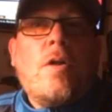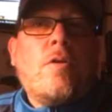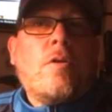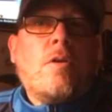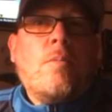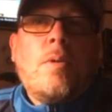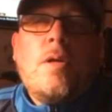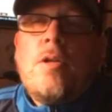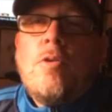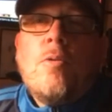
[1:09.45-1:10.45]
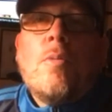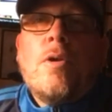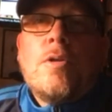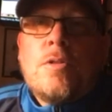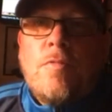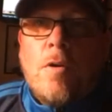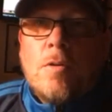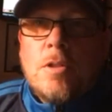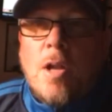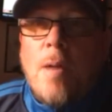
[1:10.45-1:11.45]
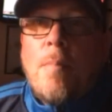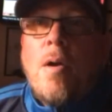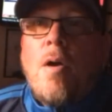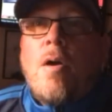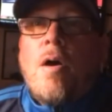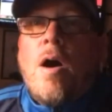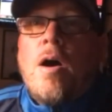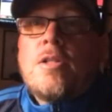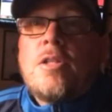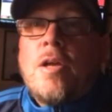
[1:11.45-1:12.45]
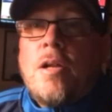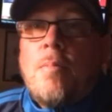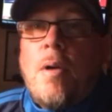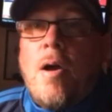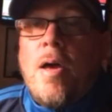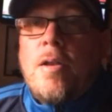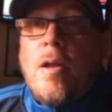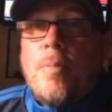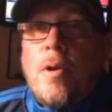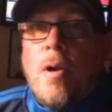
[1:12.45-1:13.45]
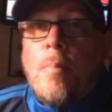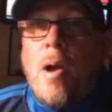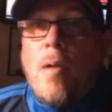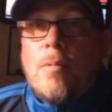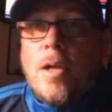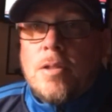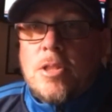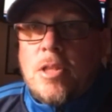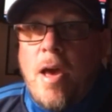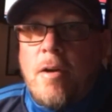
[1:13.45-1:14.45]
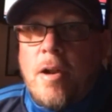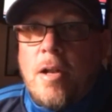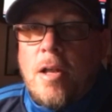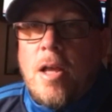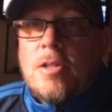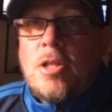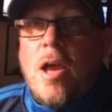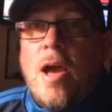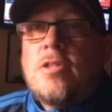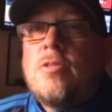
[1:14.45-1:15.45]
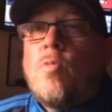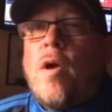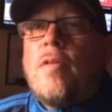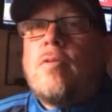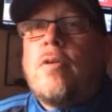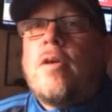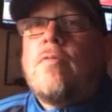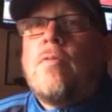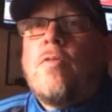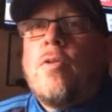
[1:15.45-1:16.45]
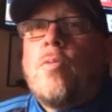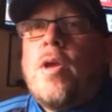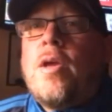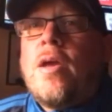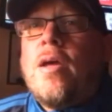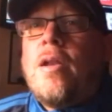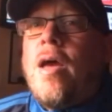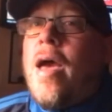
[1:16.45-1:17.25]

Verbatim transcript: There could be numerous folks, and I'm uh, excited about heading up there and probably on Saturday to catch the action. Weather looking for, for the weekend.